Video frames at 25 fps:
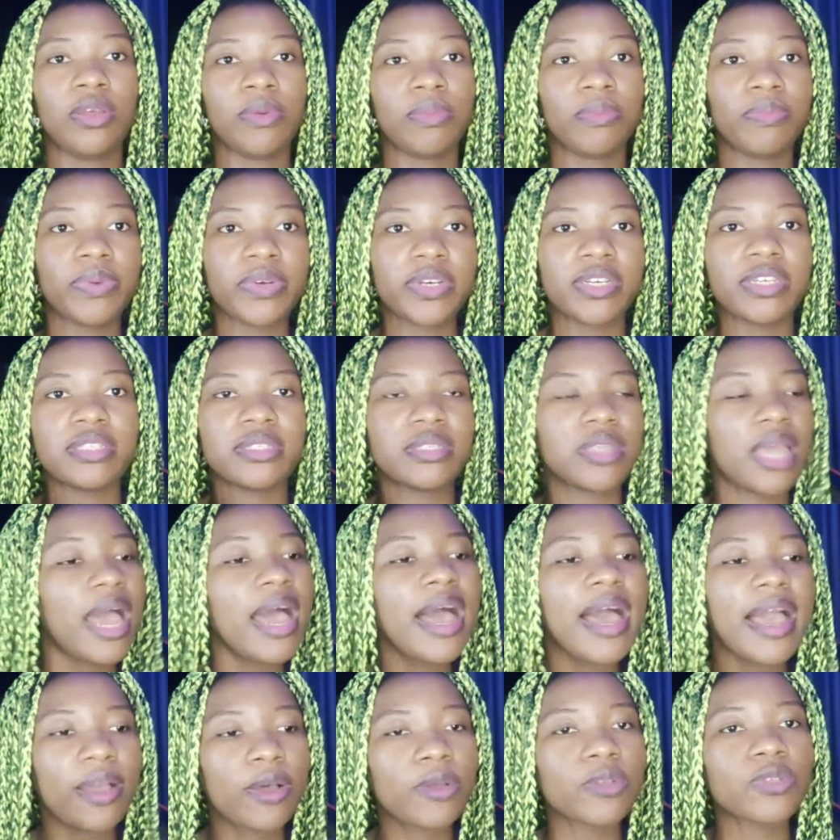But
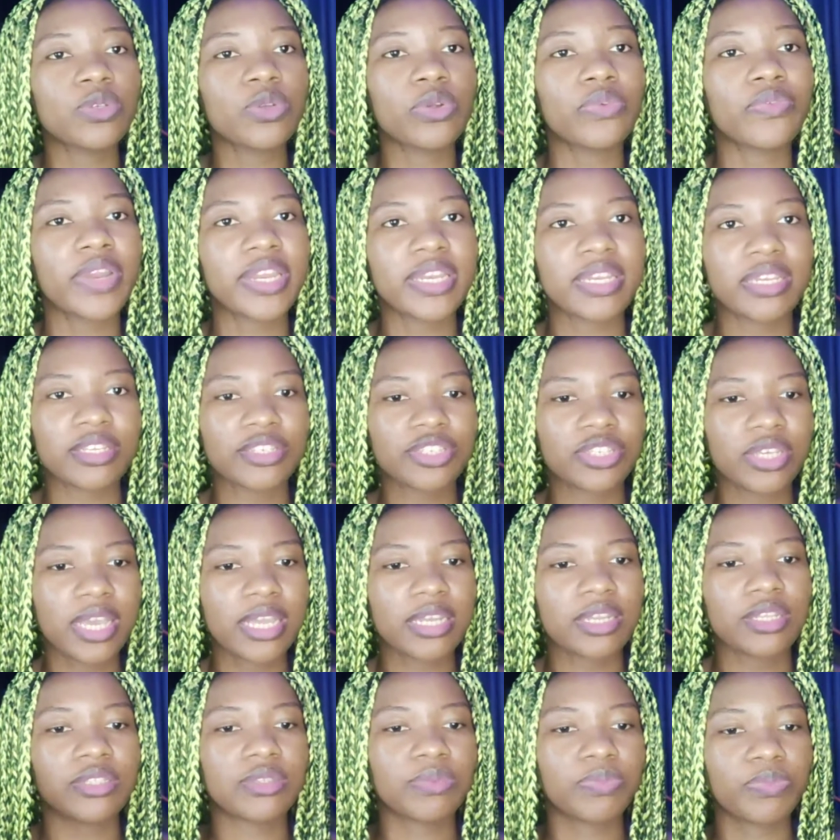I also read that she
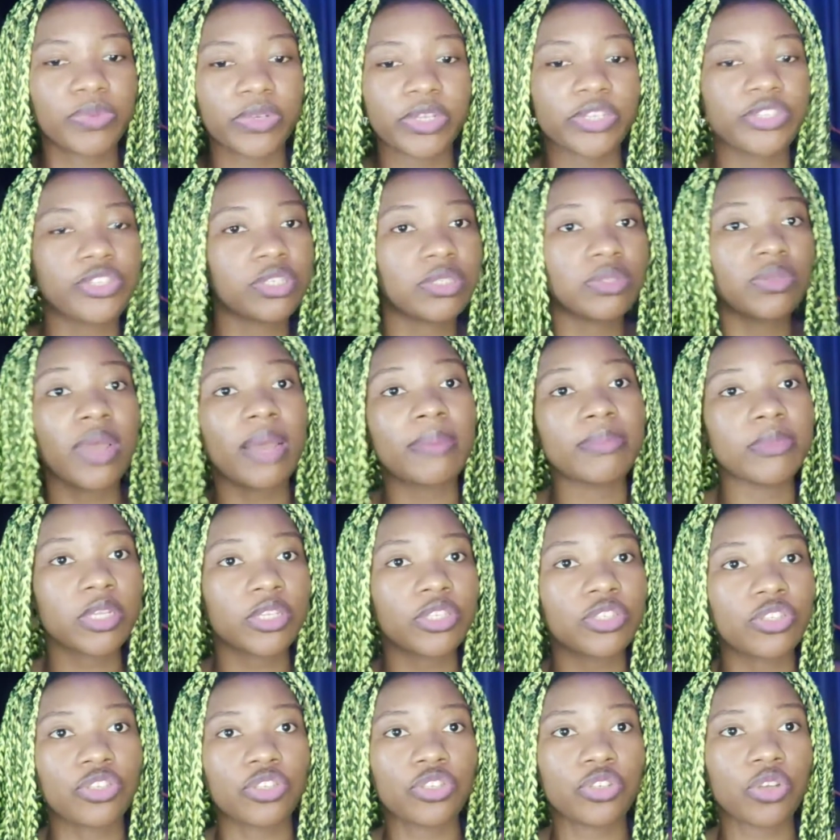had a depression, so I'm
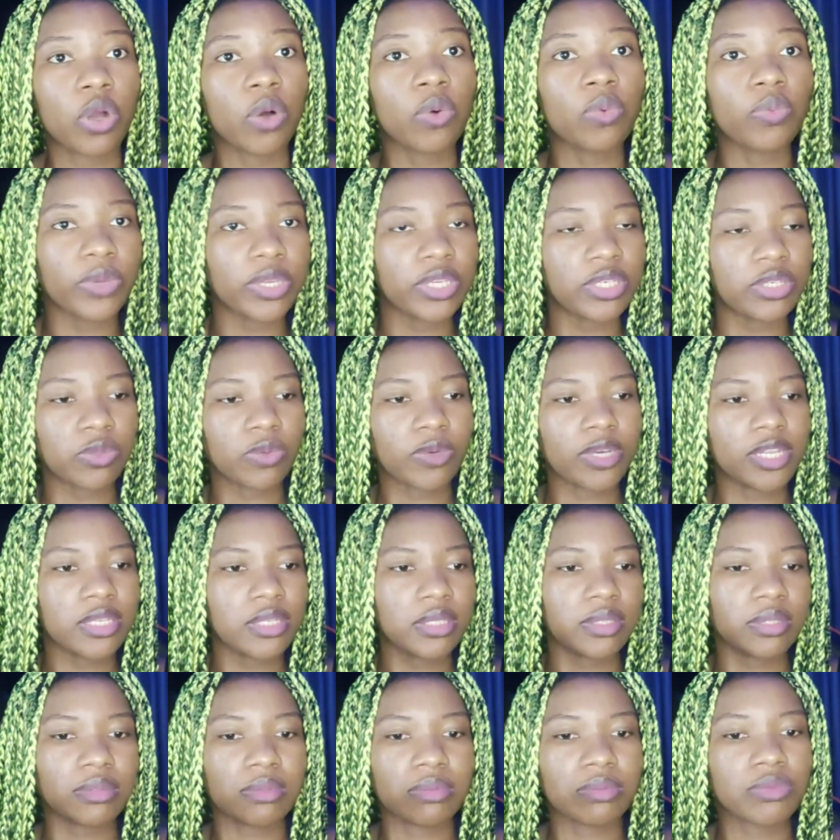not sure which one
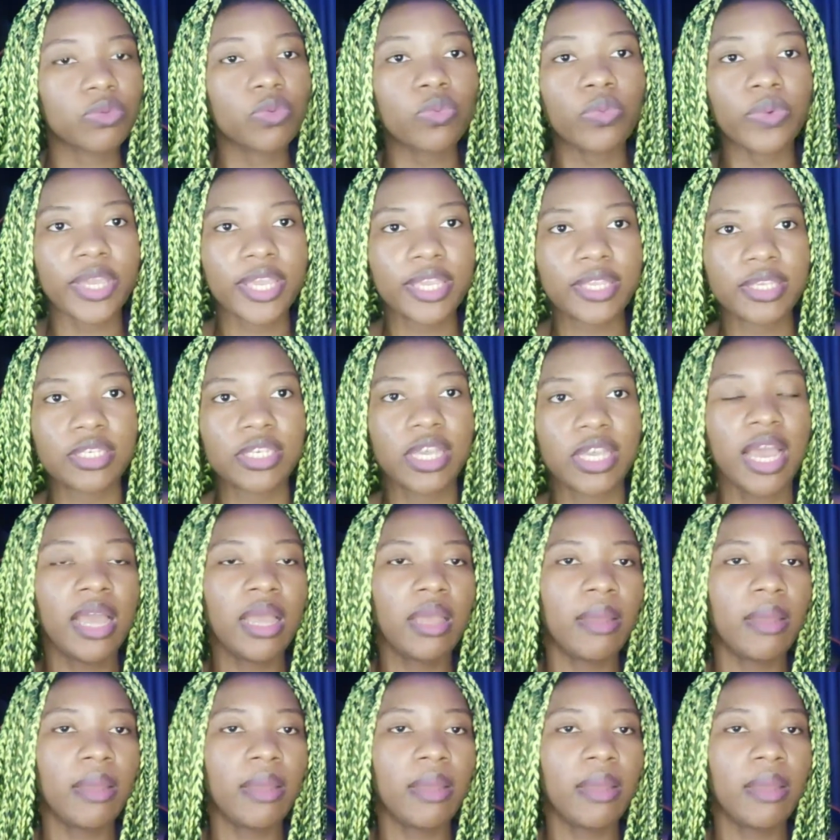is which.